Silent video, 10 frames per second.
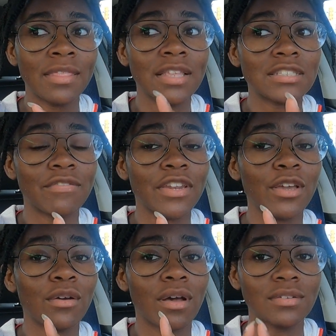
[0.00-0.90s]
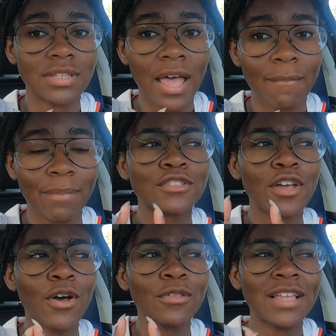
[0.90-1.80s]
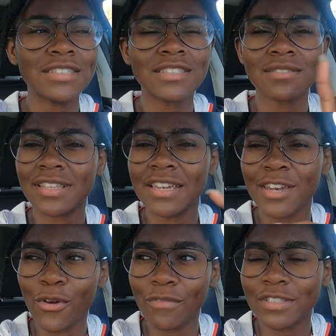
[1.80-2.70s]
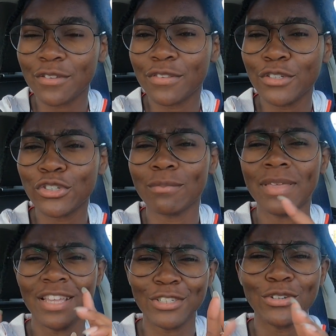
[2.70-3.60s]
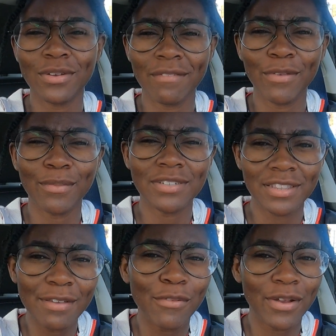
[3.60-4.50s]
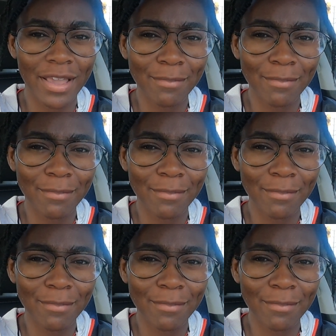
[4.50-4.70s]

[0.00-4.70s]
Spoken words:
this video goes up. So let's send it over to future me and she'll give you a delivery